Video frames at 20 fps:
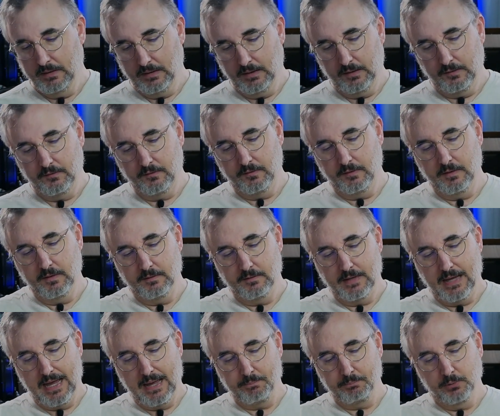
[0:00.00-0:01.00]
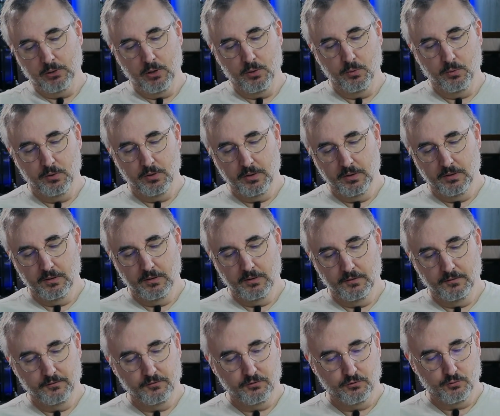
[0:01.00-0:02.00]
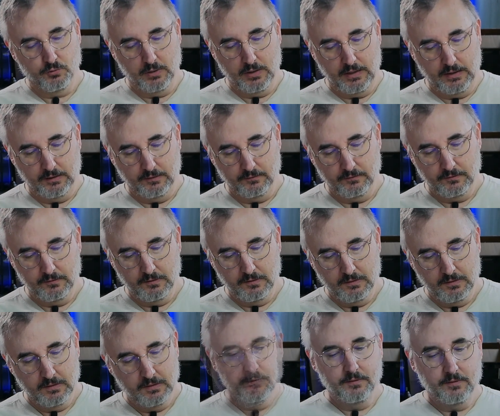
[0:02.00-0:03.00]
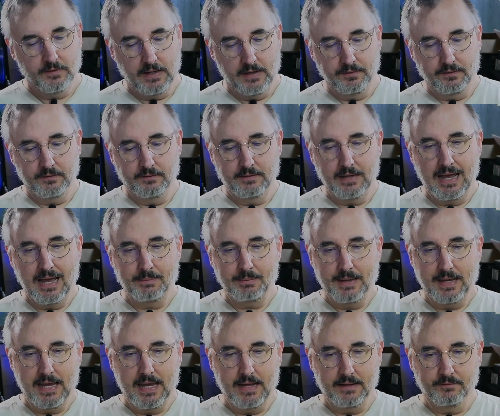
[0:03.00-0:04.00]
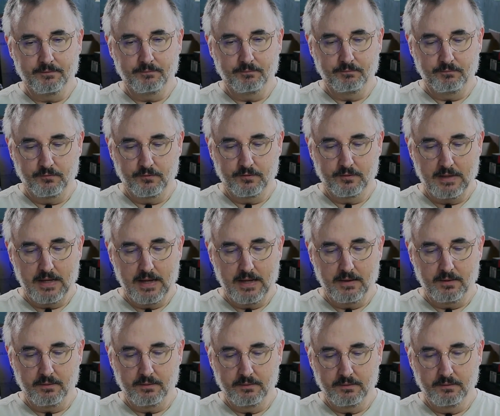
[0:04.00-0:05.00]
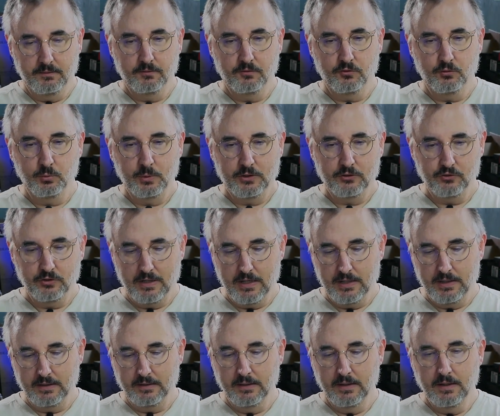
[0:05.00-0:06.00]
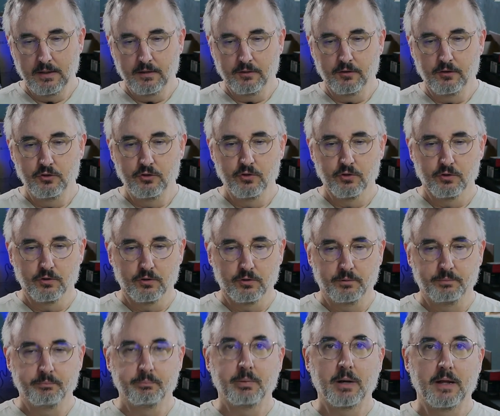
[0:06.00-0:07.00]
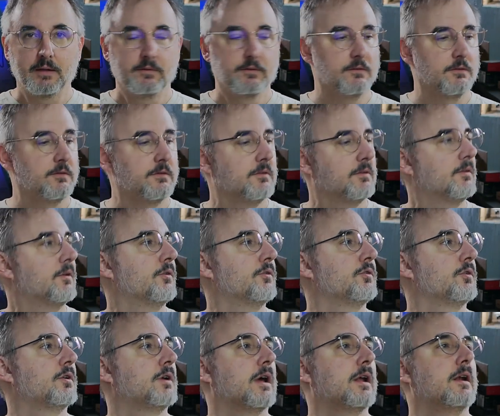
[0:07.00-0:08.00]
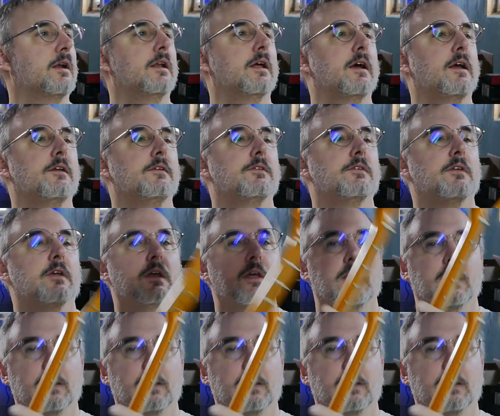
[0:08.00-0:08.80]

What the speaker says: It's the top load strings. It's got the top hat style switch on it. The knurled buttons. Those are kind of nice.